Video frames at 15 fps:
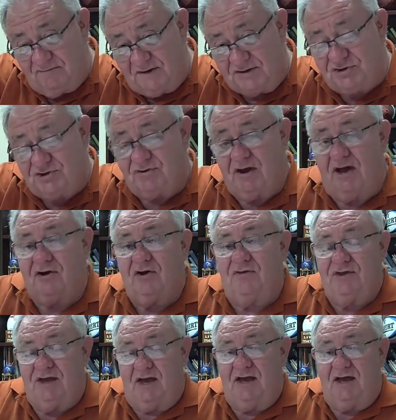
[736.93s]
venture out
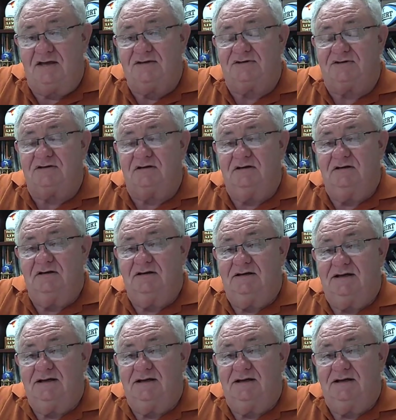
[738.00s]
on the ice